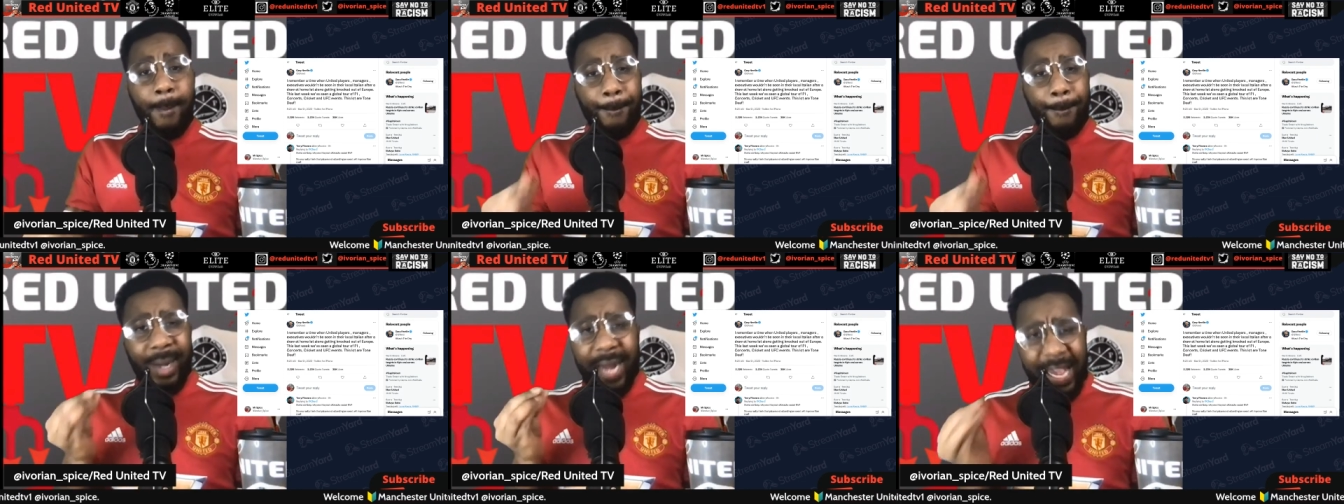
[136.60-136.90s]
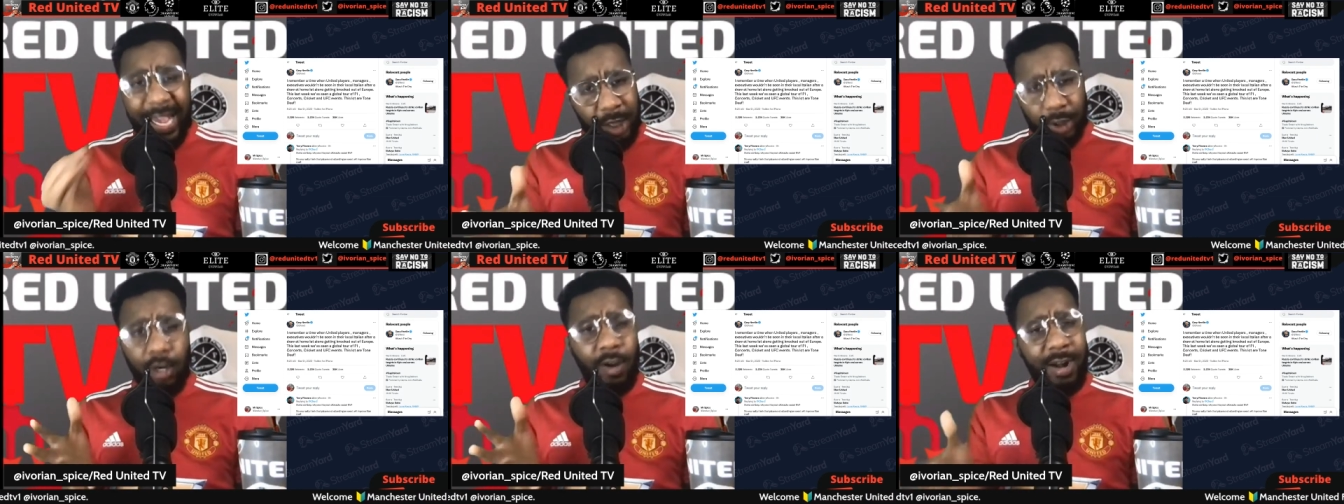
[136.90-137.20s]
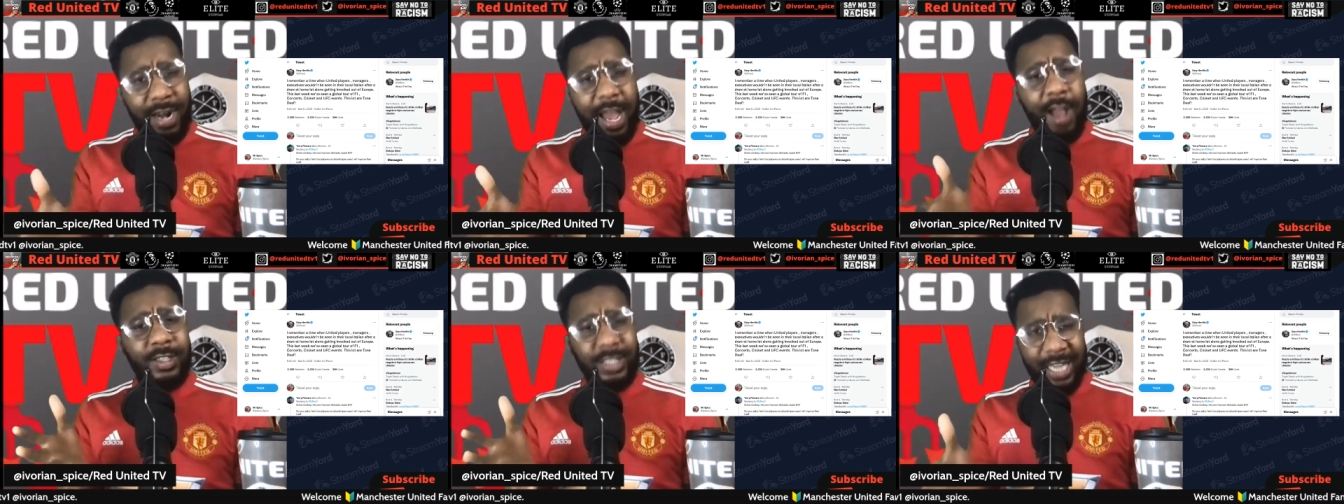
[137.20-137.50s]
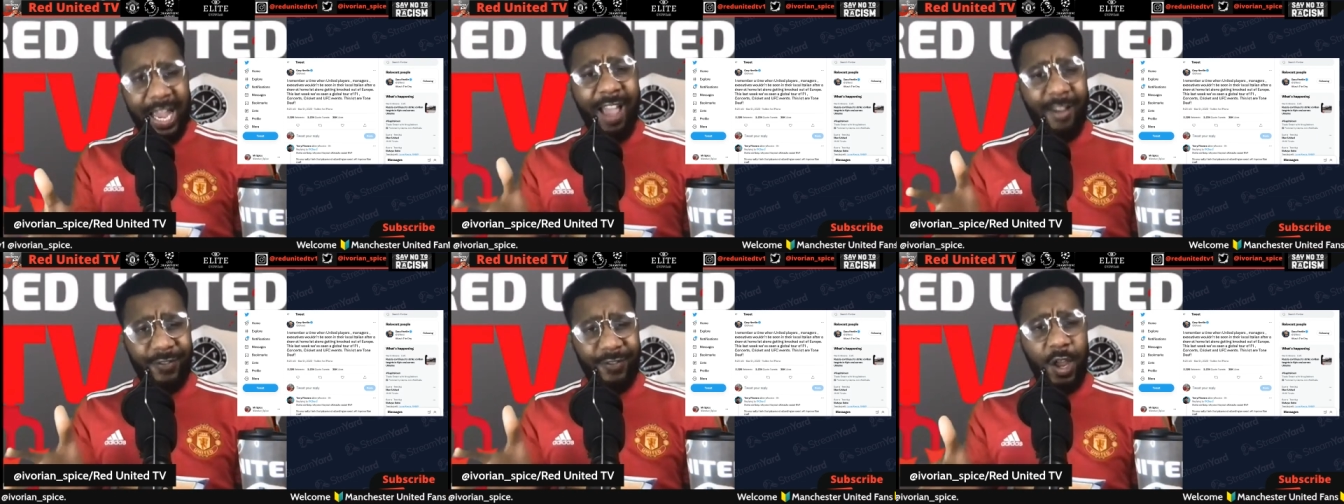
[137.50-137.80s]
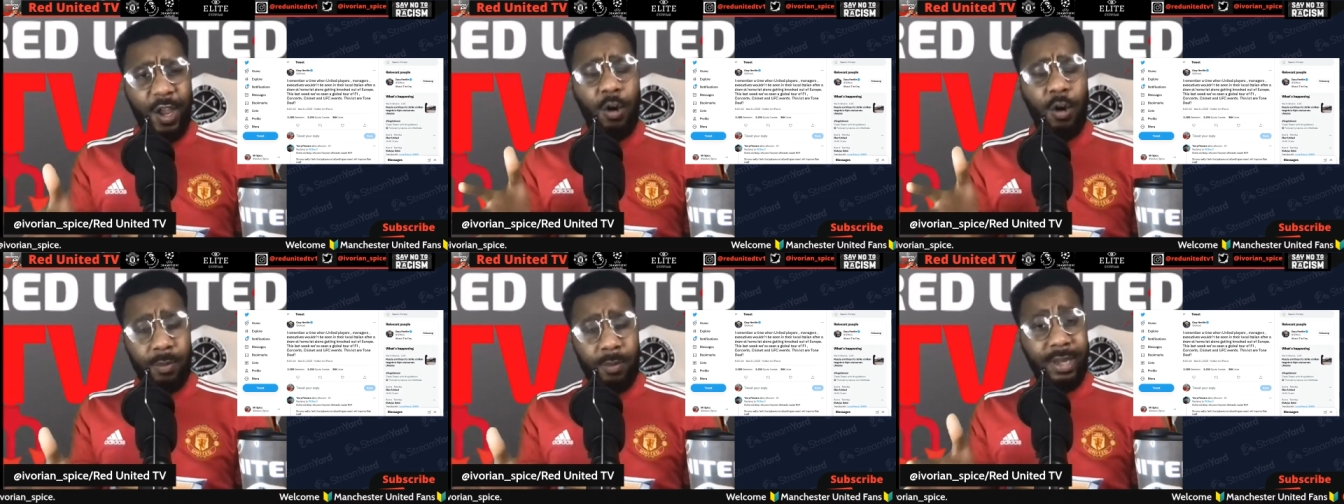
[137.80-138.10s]
Players are allowed to have
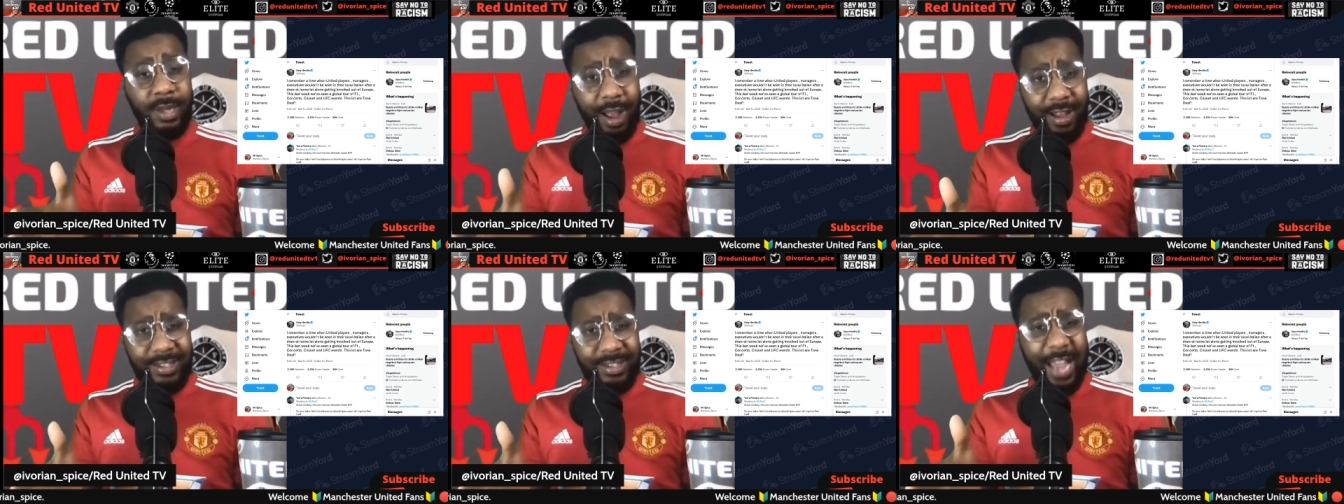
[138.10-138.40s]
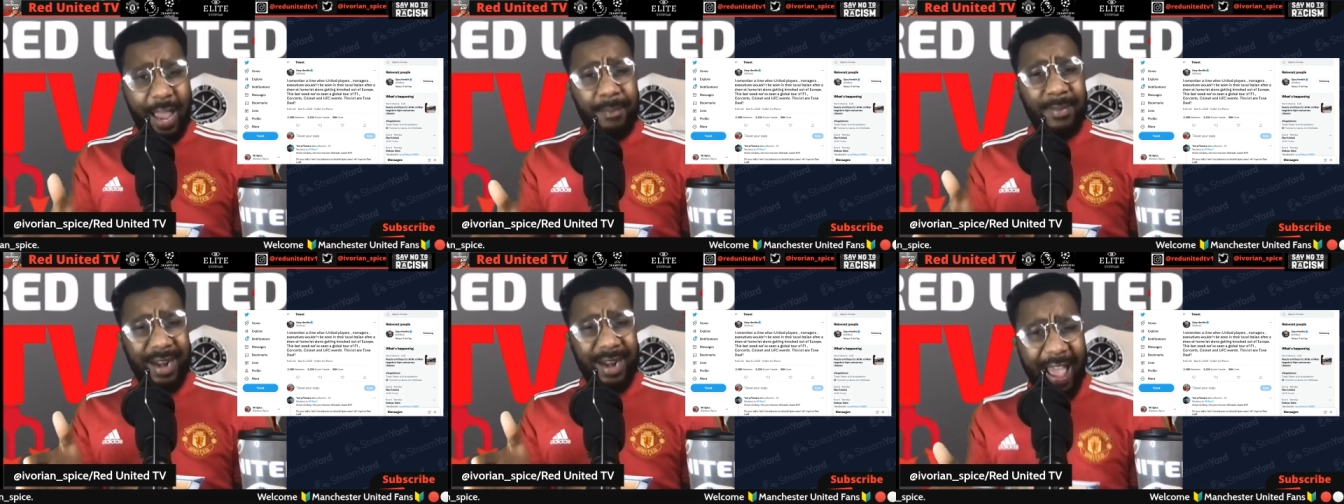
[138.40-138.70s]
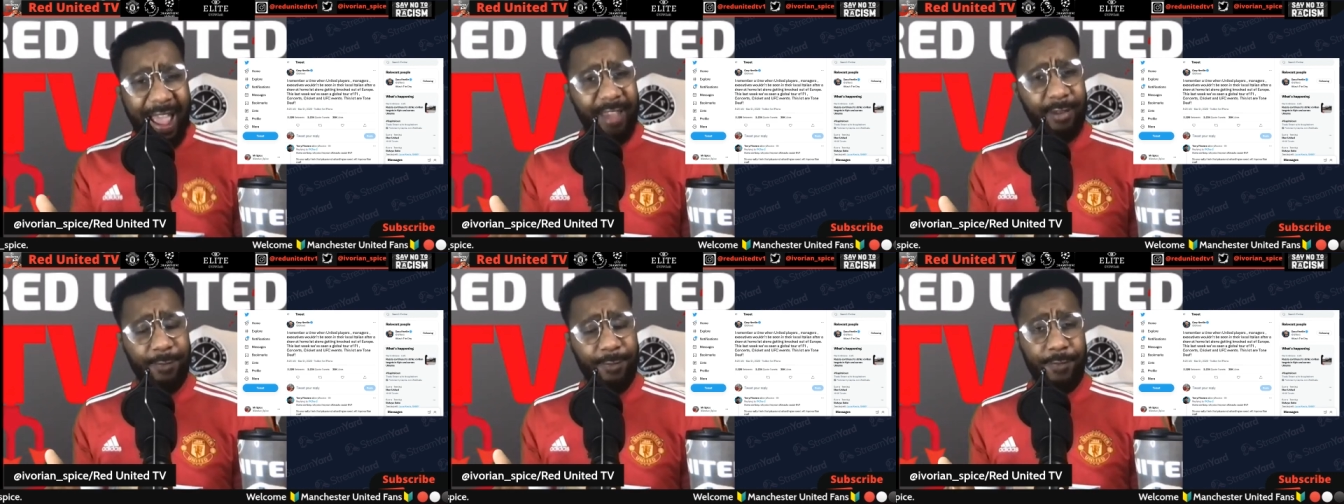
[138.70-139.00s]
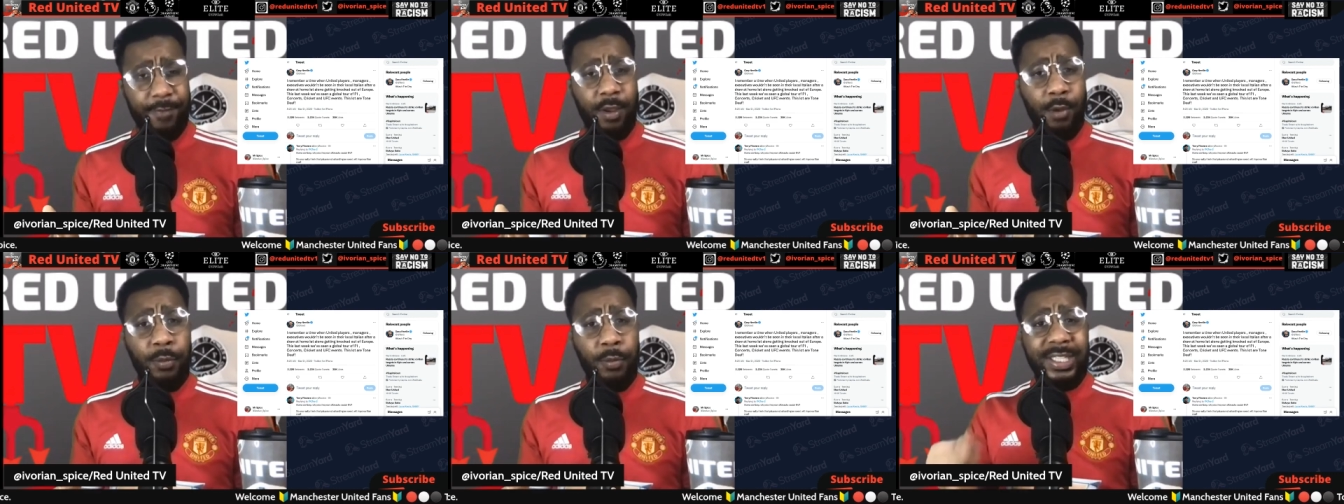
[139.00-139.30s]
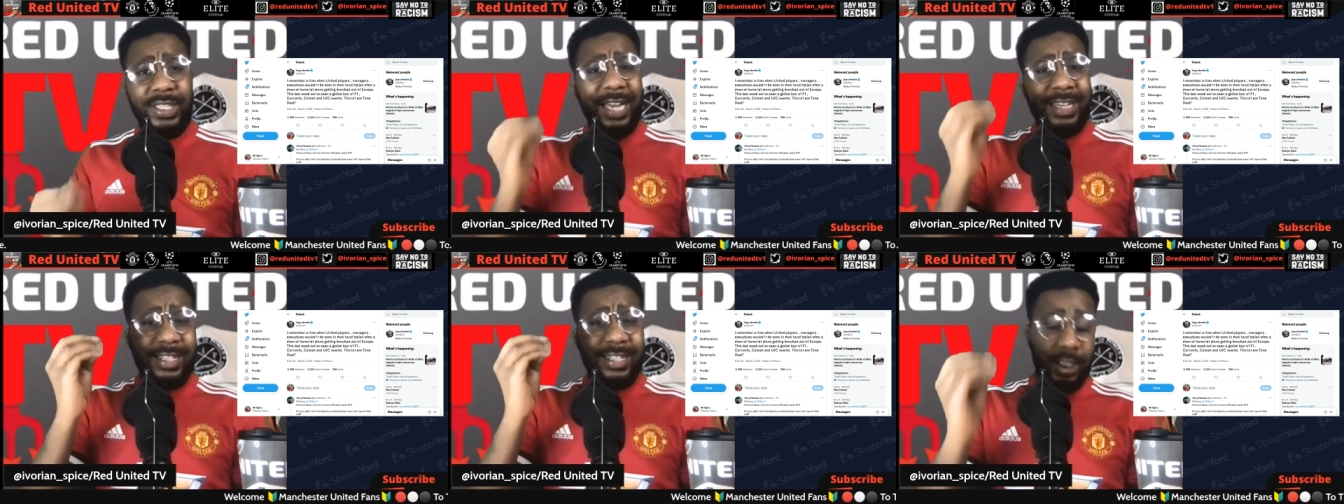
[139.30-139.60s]
their own goddamn life, which
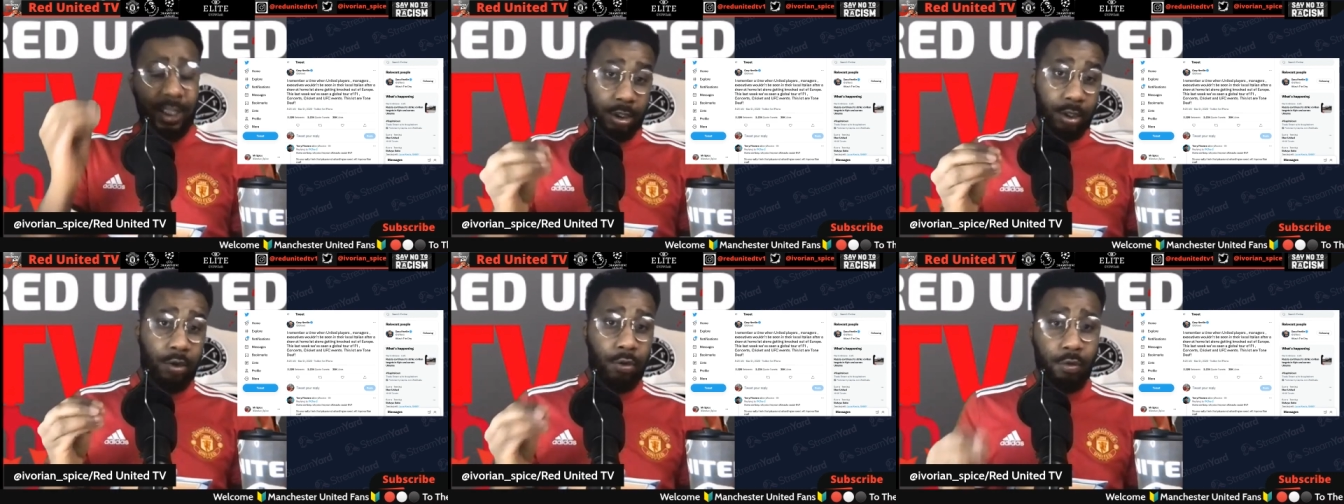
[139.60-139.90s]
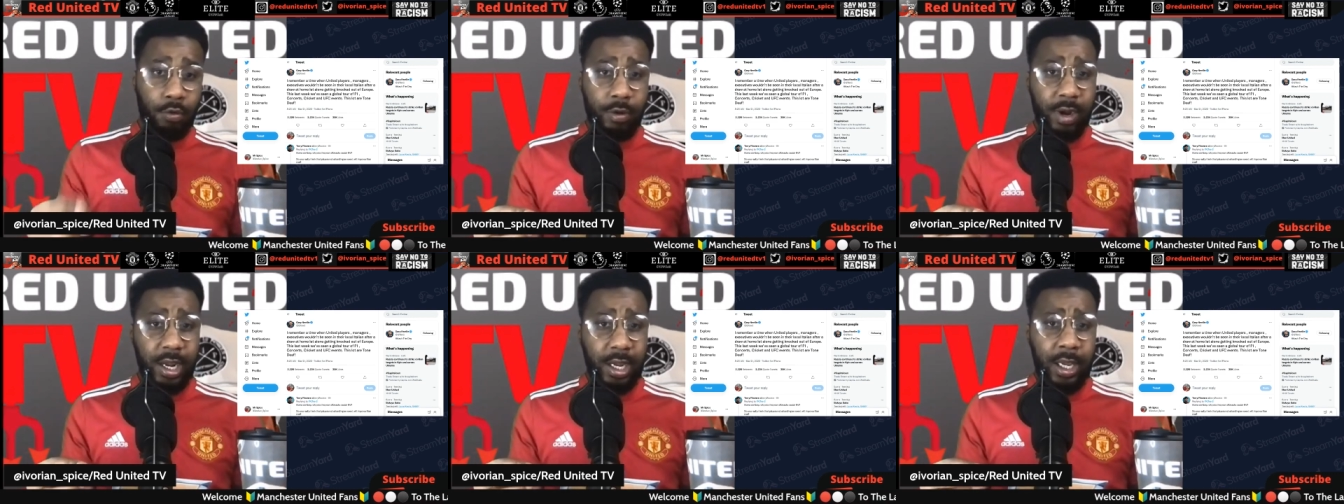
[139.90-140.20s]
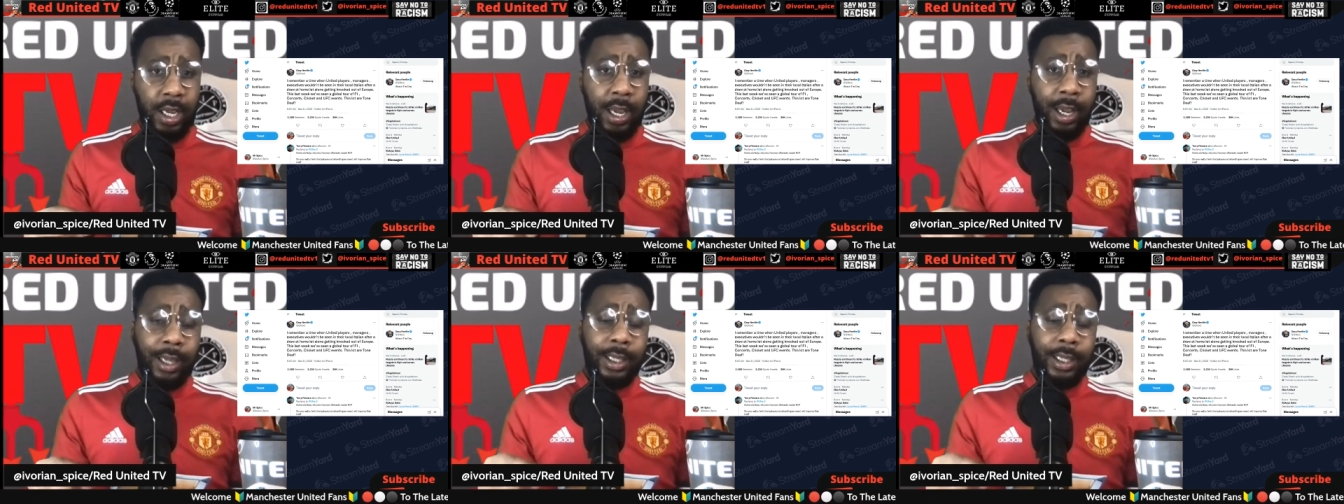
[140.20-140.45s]
I disagree.